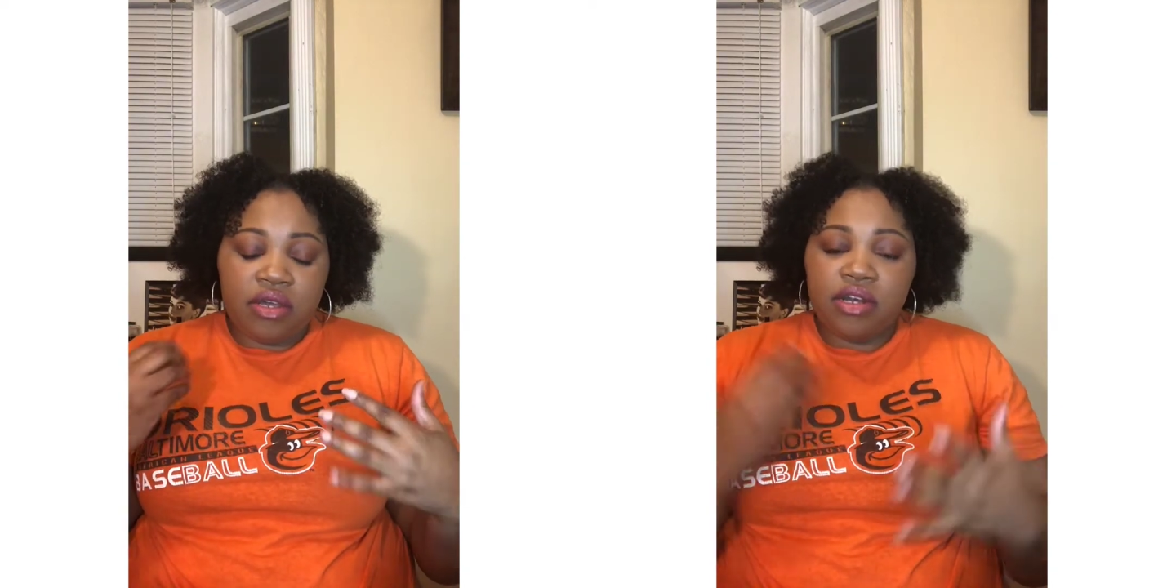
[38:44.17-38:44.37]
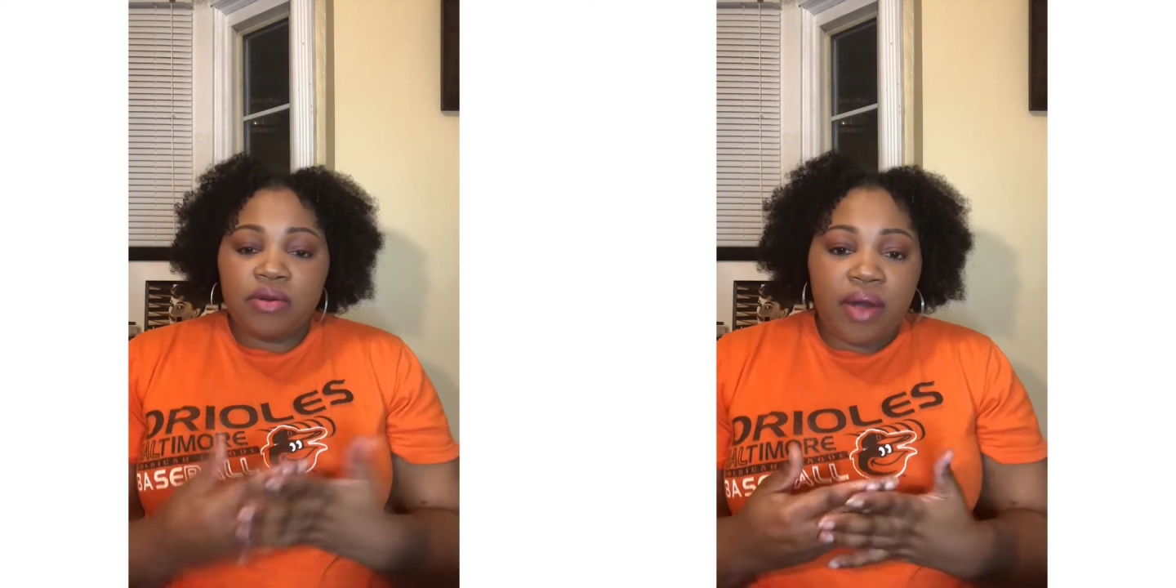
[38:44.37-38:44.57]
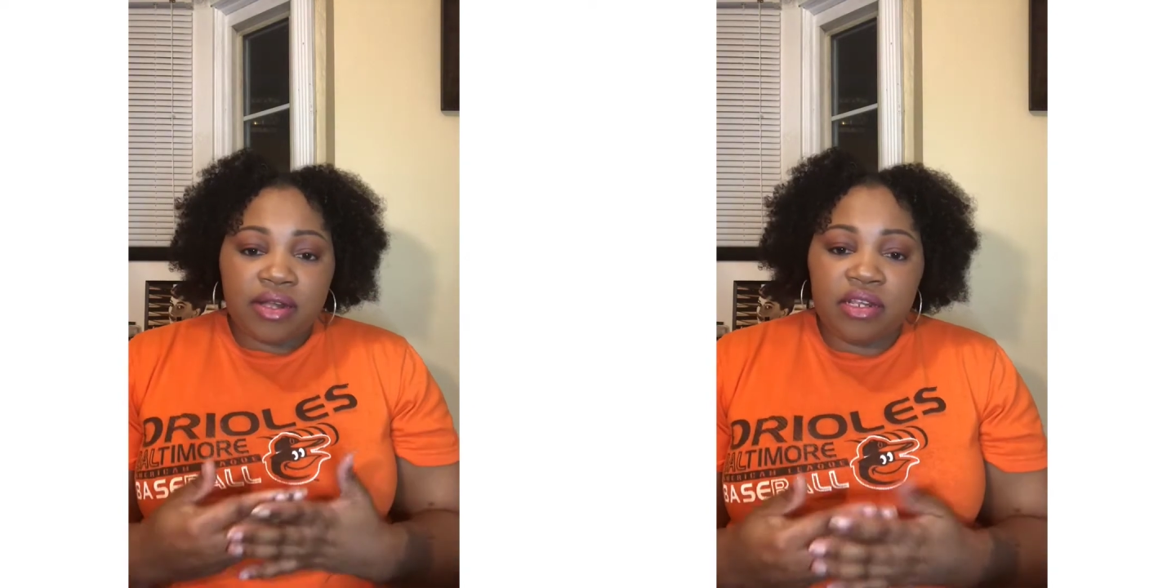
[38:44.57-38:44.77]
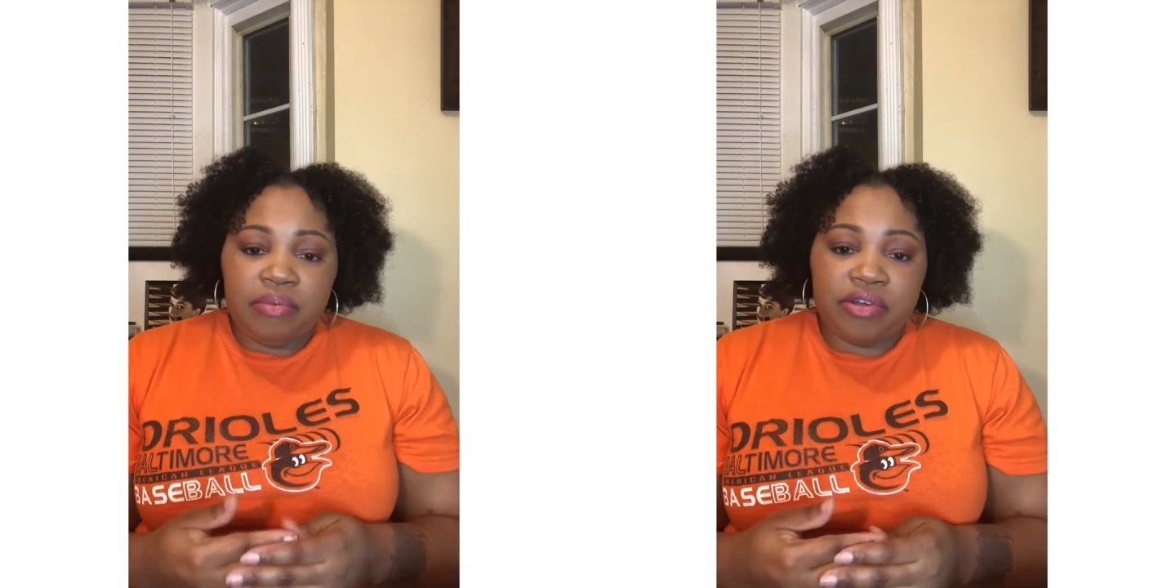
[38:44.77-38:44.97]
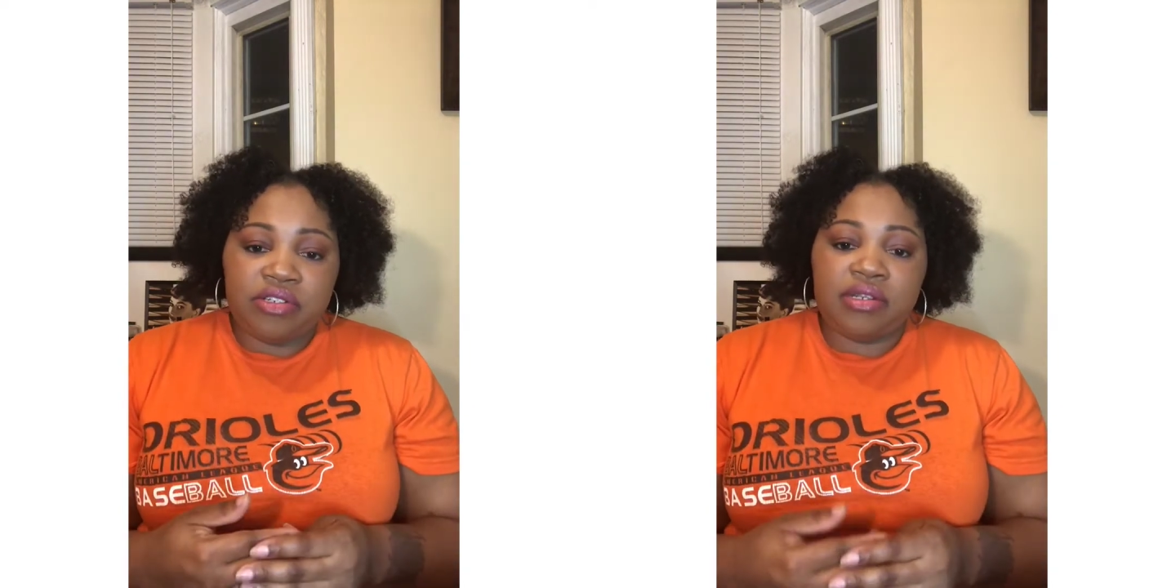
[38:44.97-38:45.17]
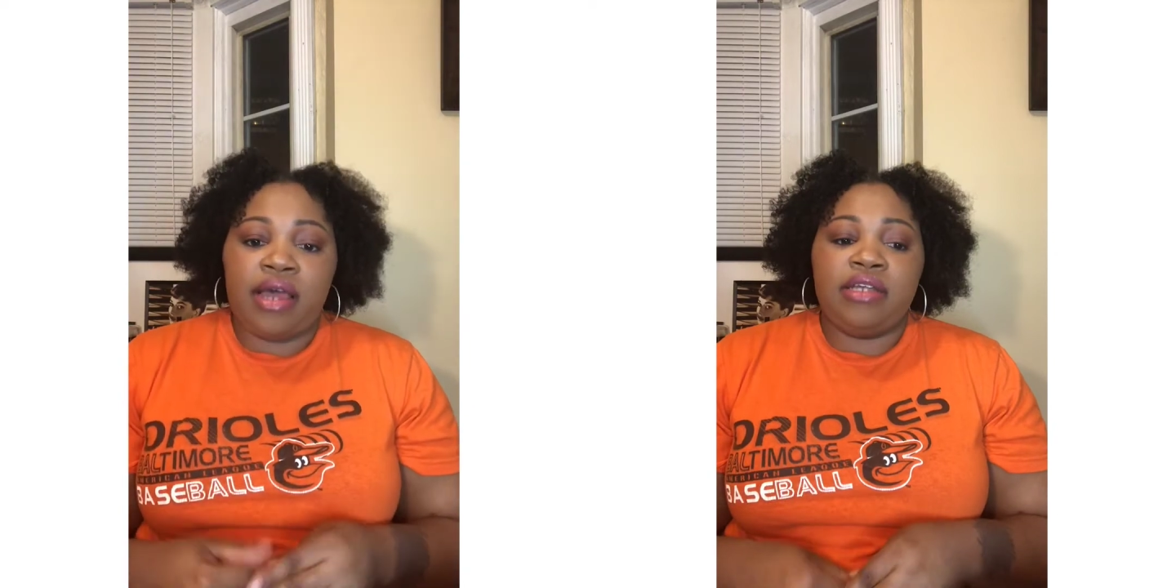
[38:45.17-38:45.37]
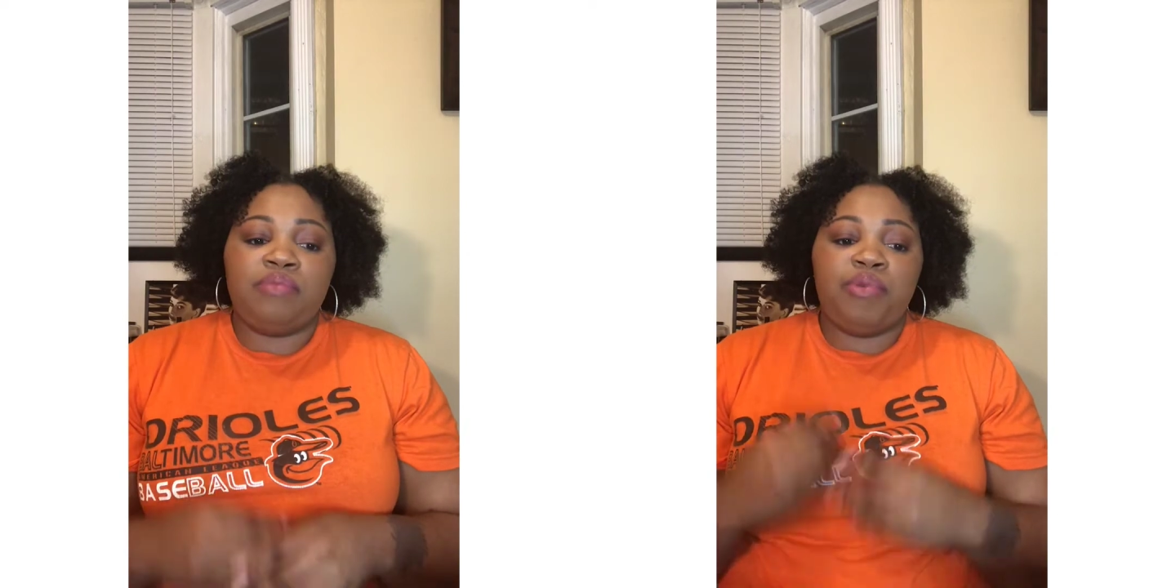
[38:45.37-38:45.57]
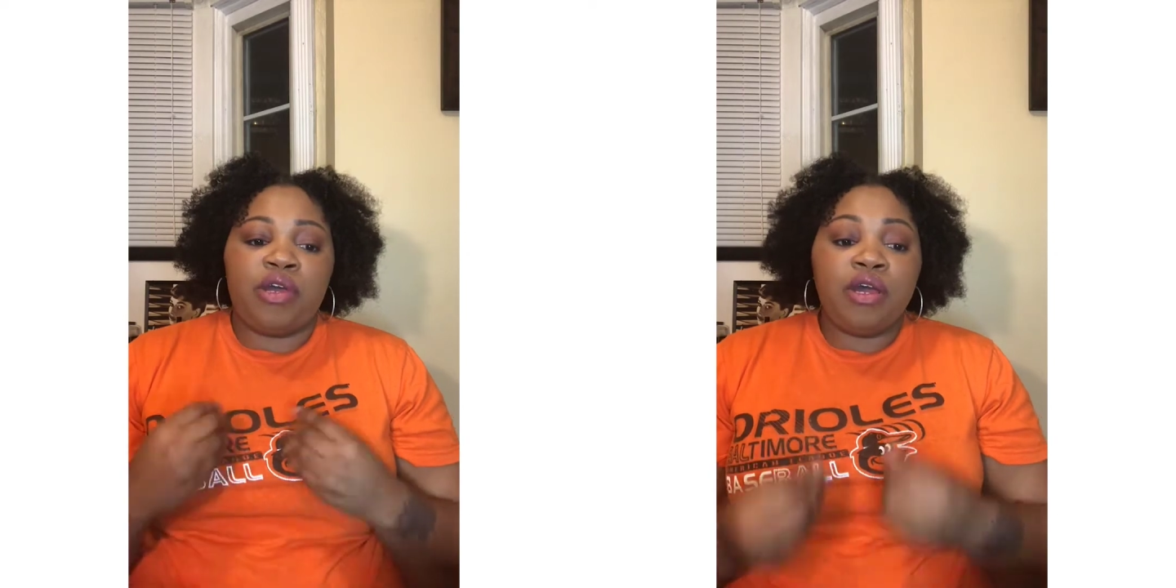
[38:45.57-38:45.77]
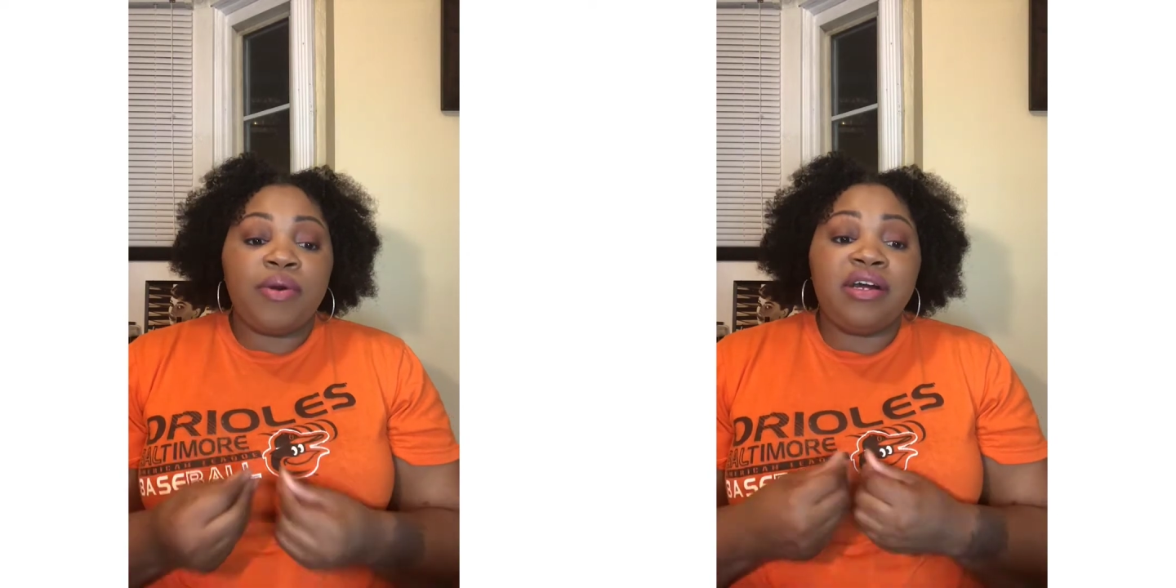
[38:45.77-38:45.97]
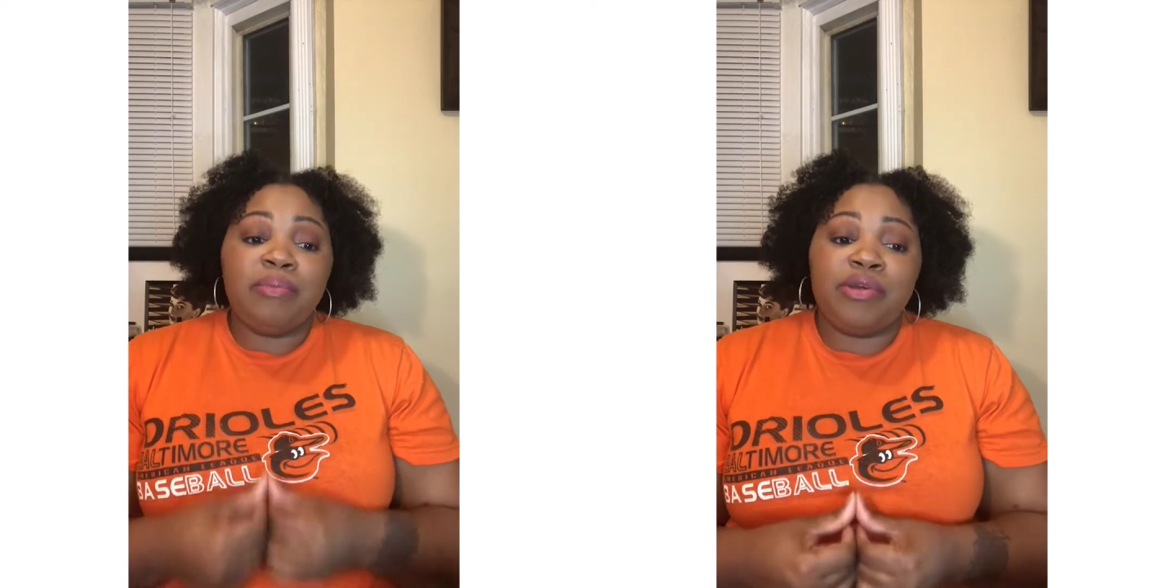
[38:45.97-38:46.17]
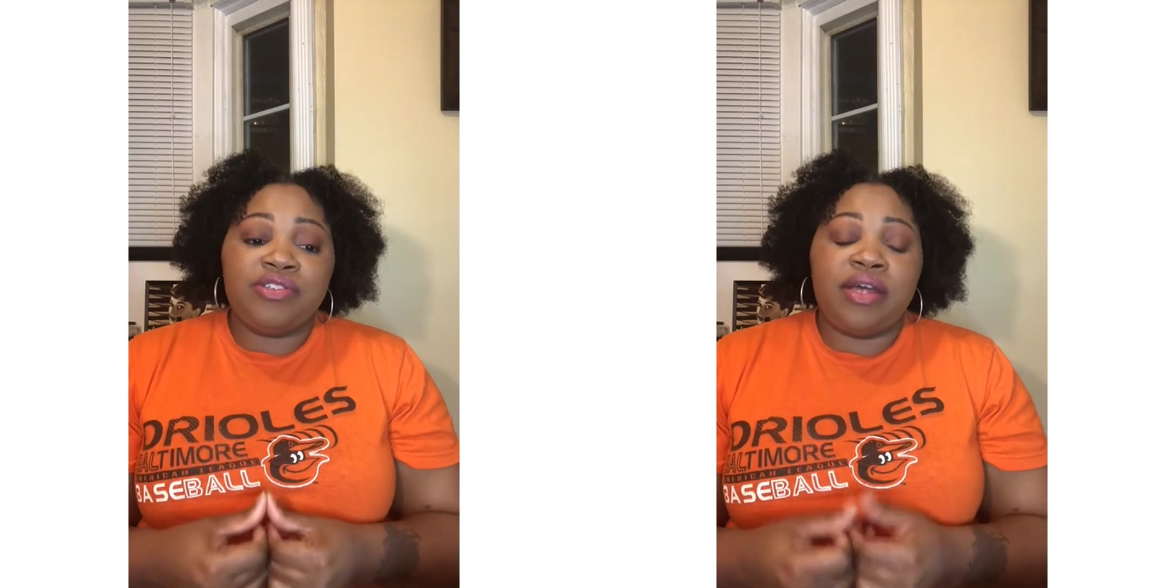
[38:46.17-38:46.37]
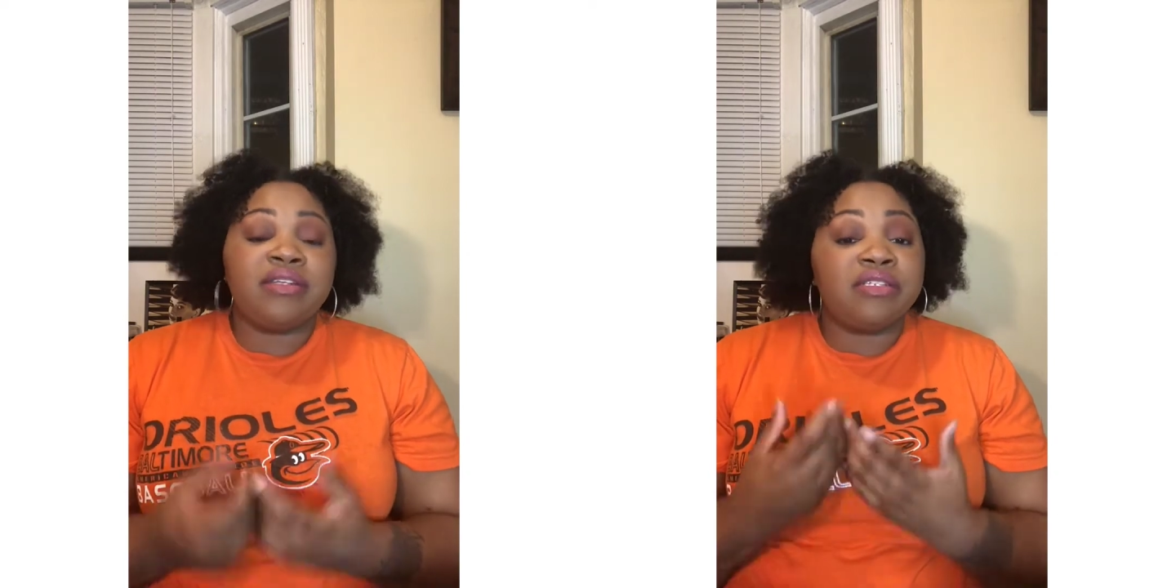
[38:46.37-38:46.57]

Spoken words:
good quality merchandise, but good quality merchandise